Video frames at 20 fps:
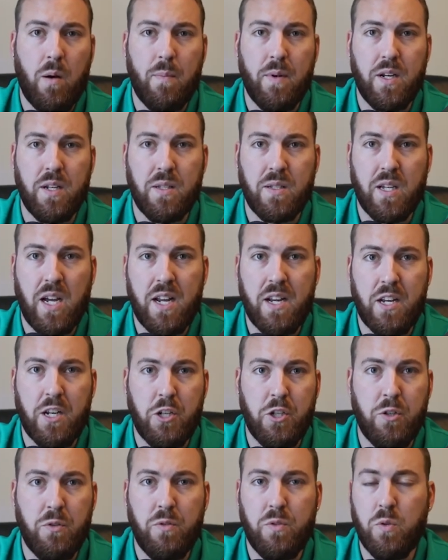design
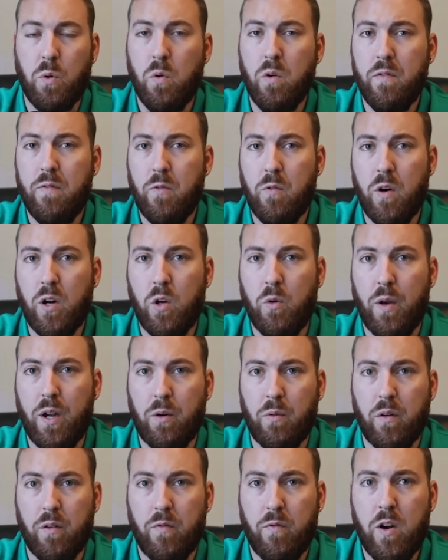issues or for a
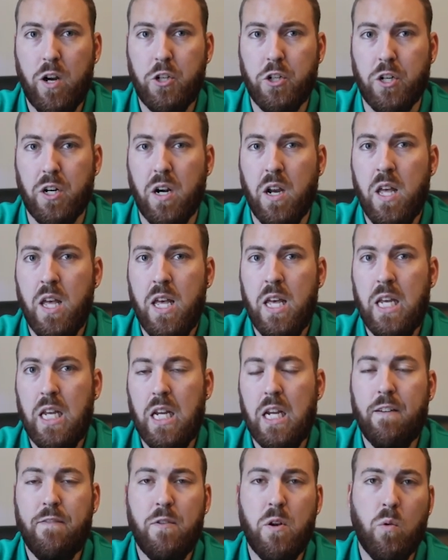quick refresher
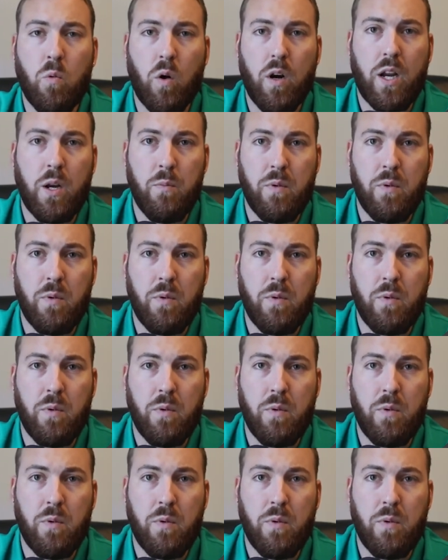if they're working with